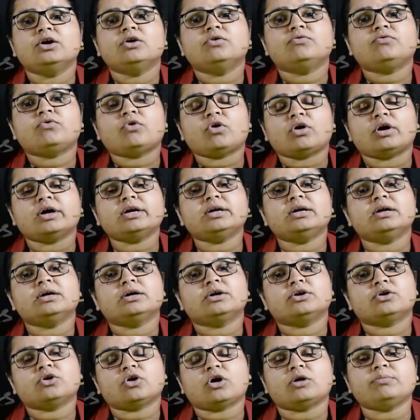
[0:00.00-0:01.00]
for
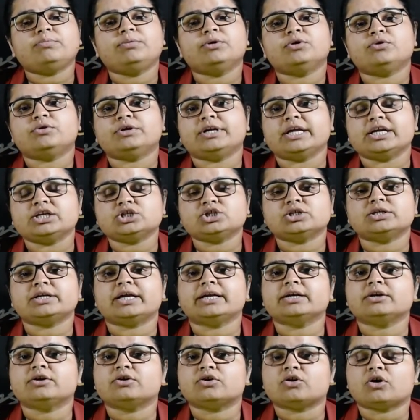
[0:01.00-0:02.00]
crop rotation
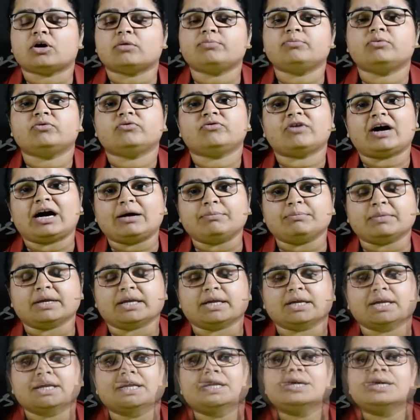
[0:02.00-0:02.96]
and crop farming.